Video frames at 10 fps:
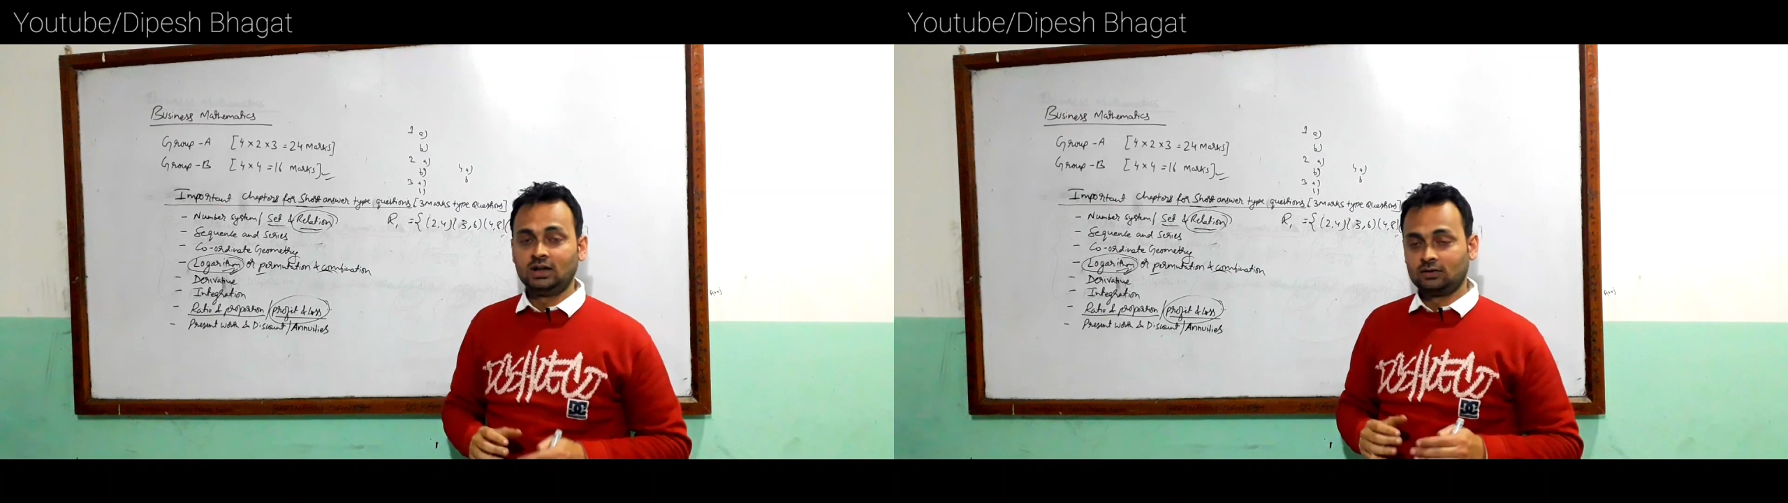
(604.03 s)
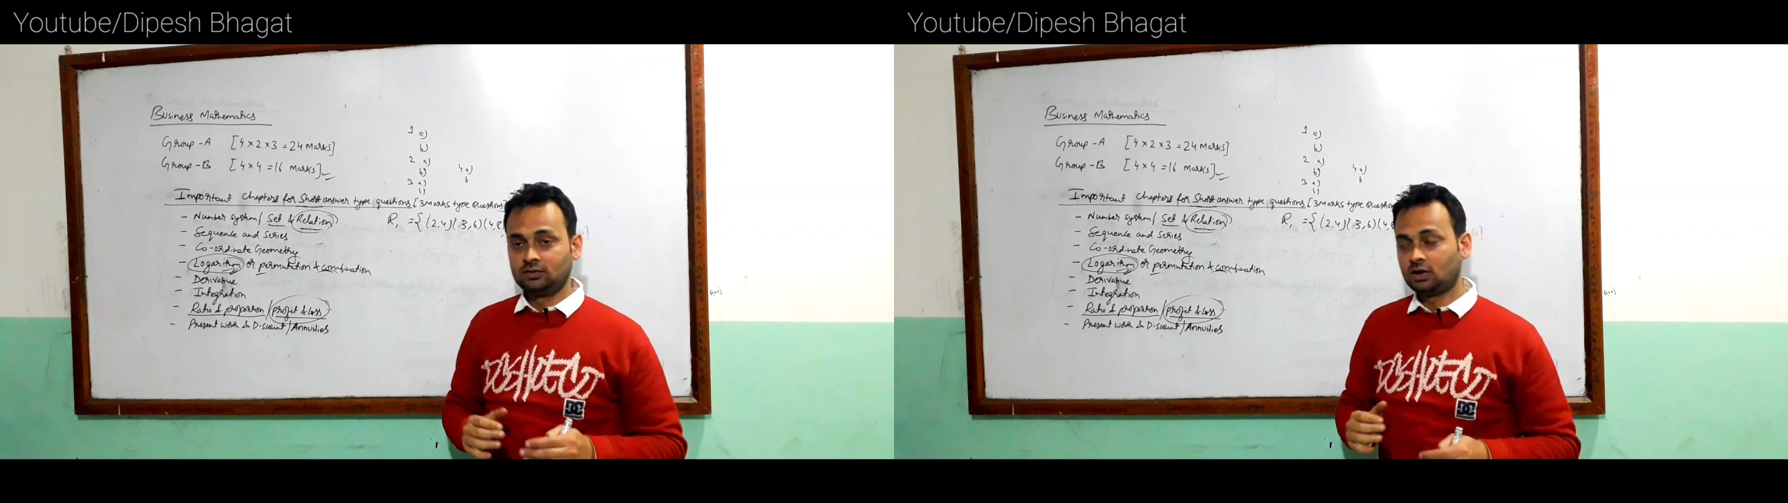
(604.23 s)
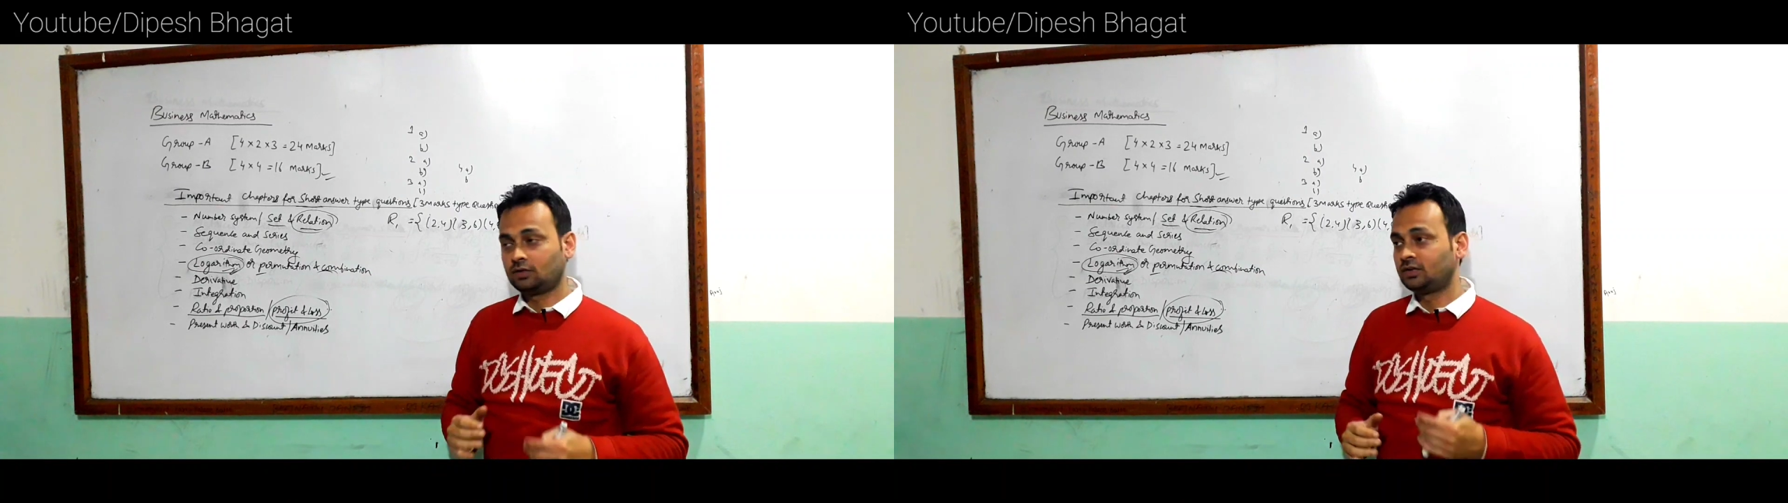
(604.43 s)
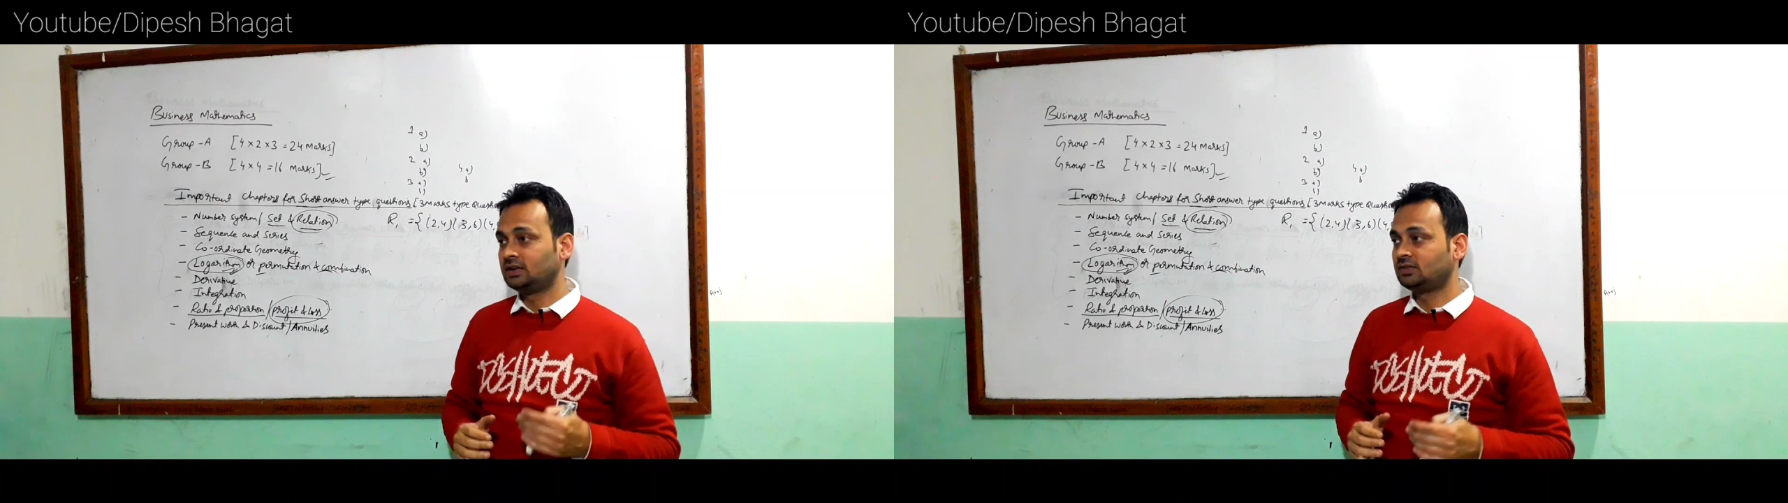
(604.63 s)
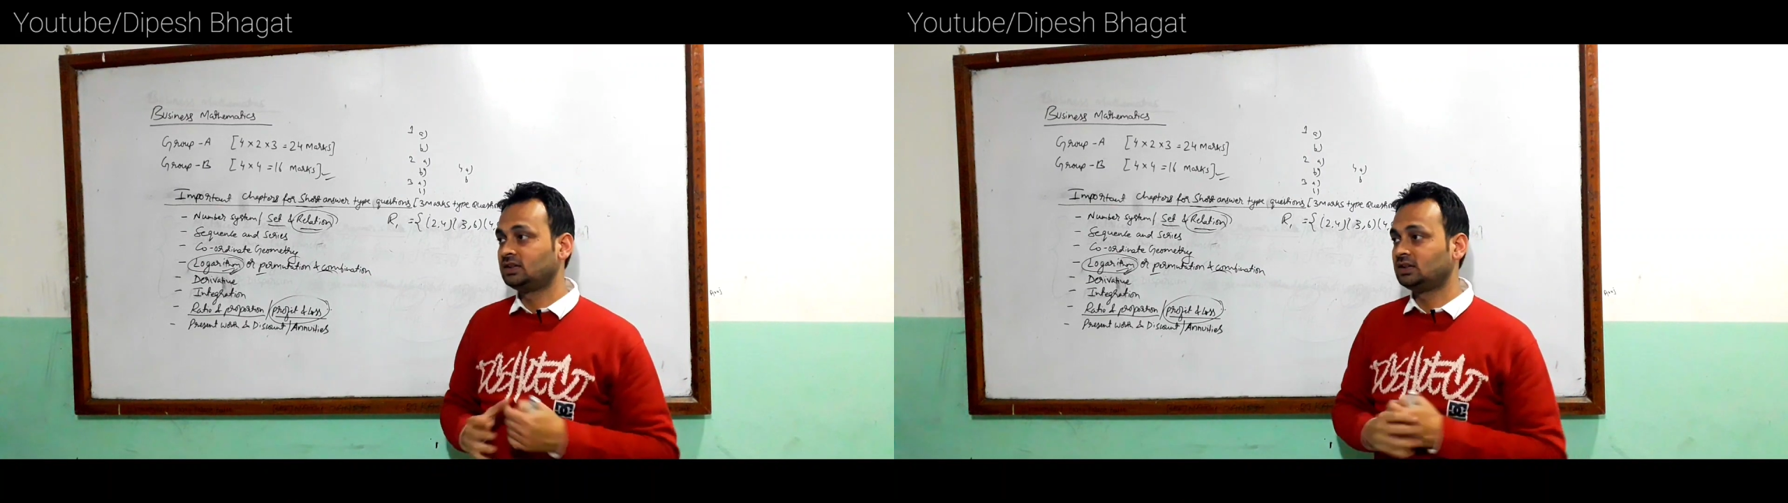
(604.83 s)
We
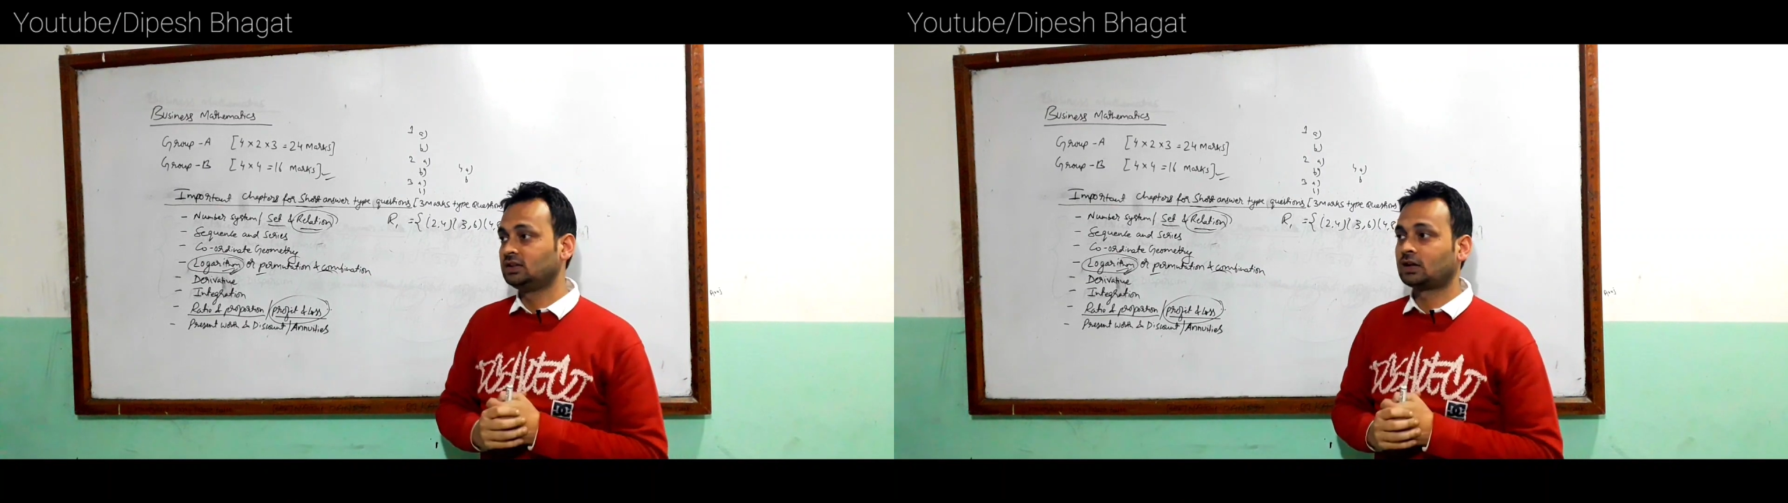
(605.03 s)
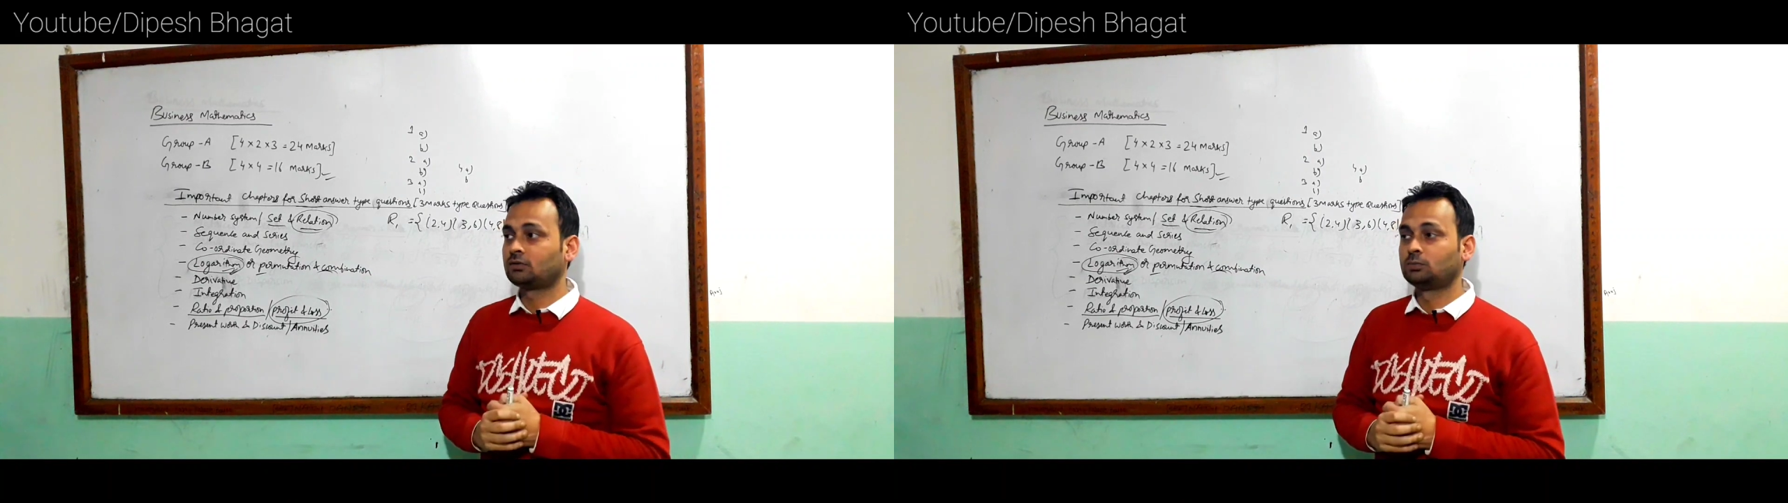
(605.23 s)
oftenly see in our